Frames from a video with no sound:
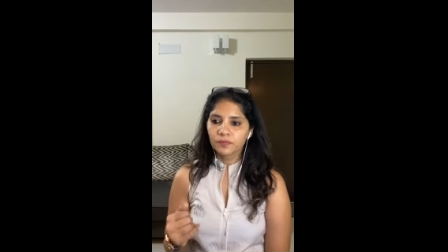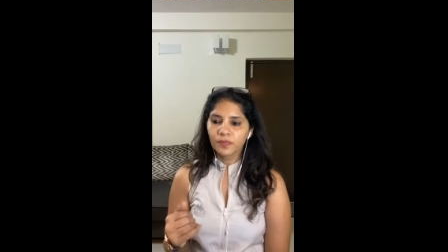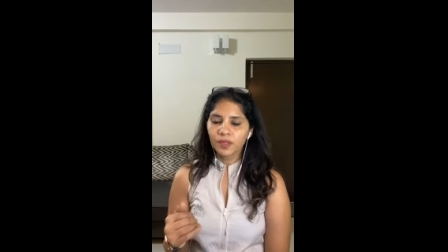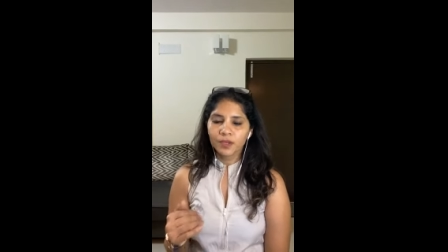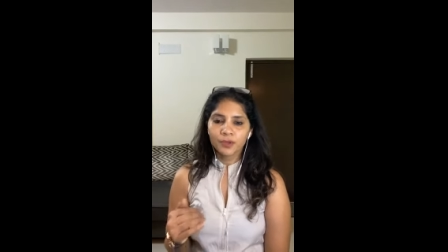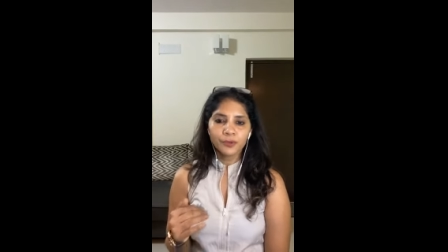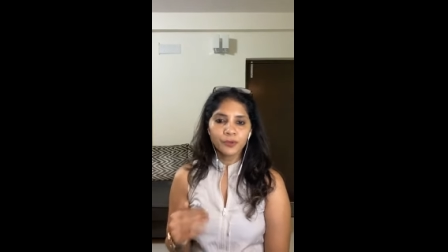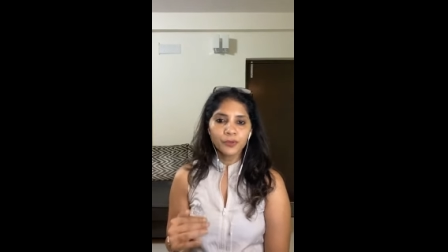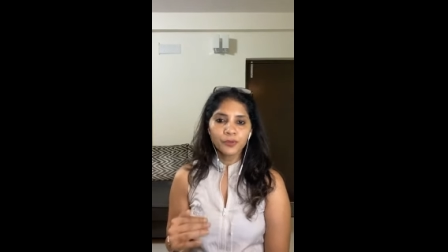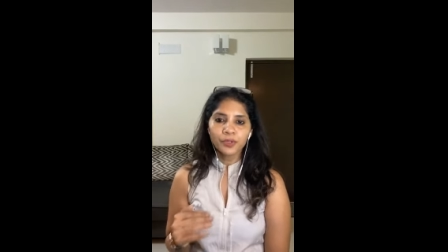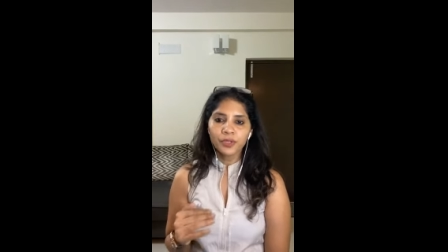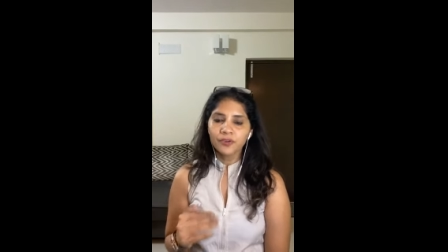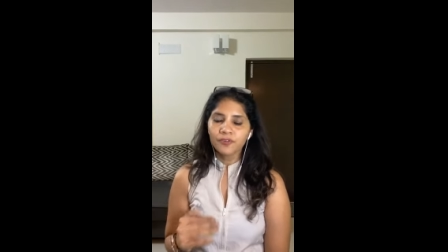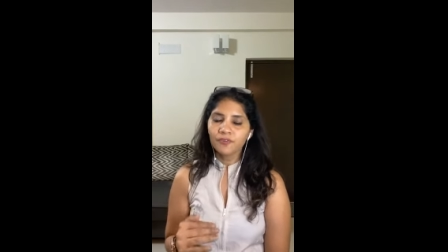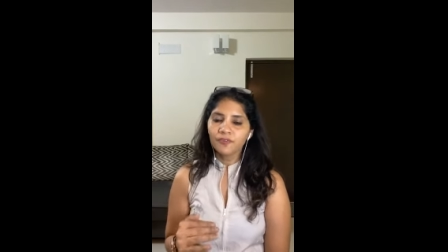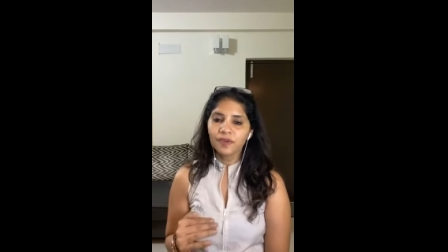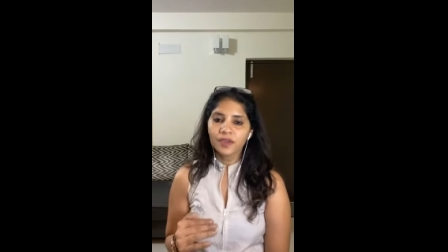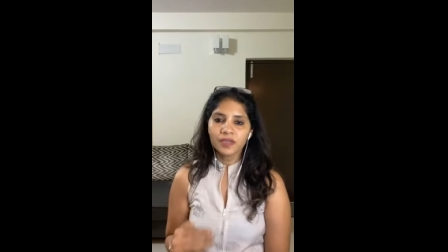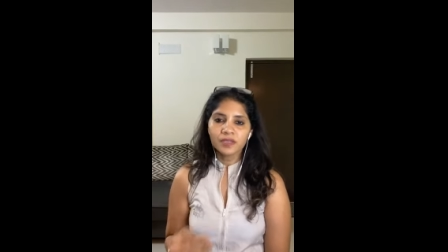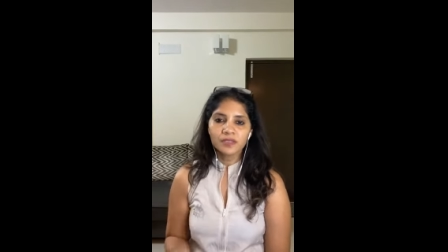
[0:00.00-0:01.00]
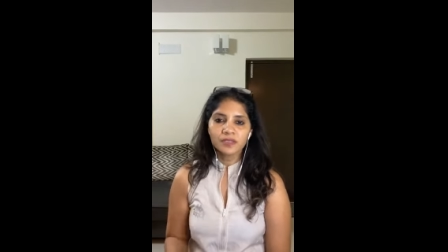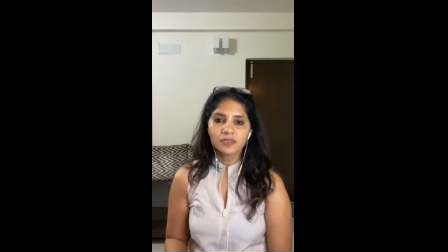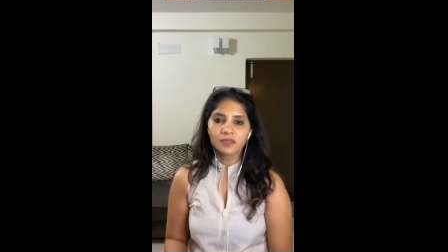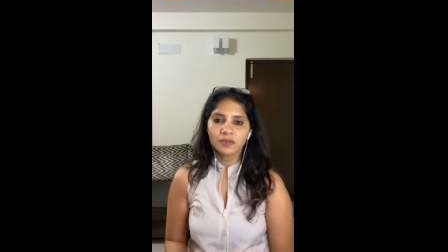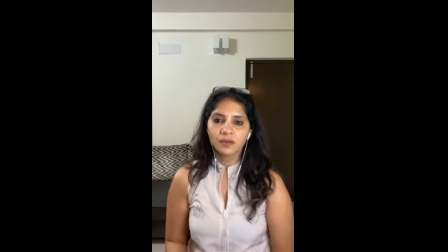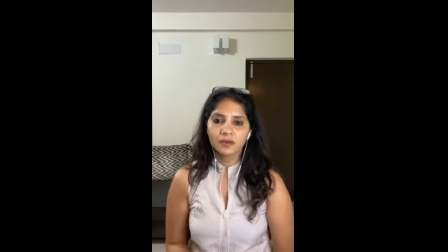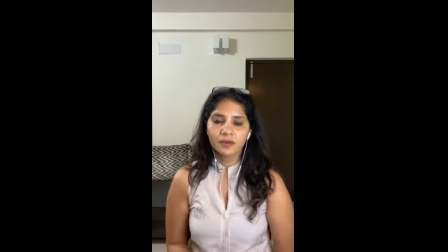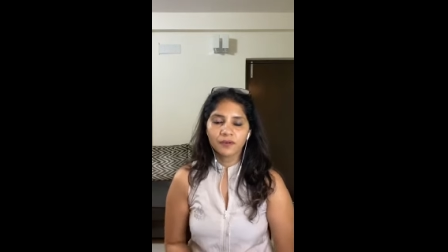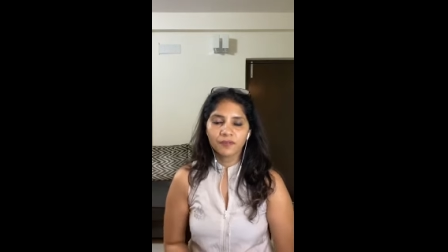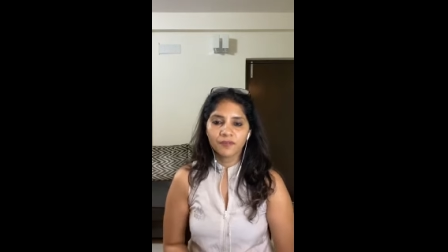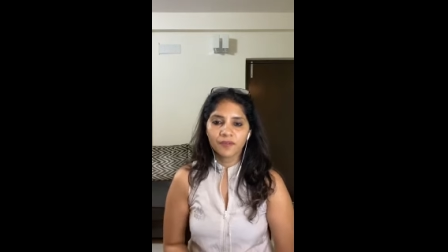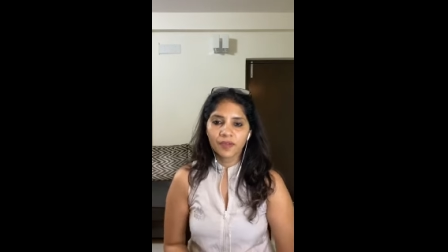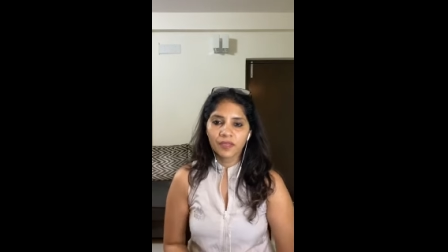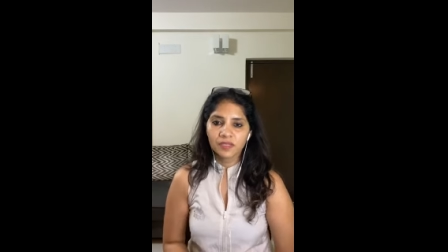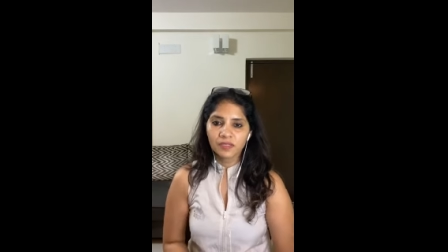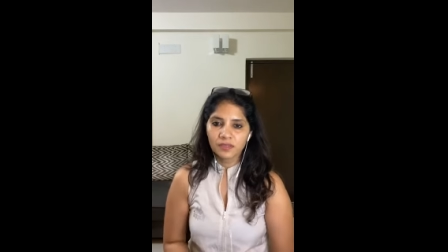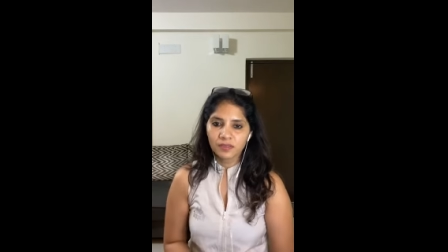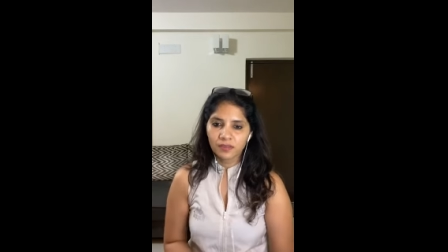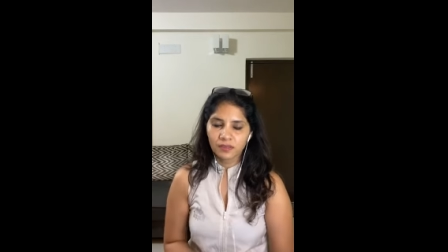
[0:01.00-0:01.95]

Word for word: you know they faced uh, faced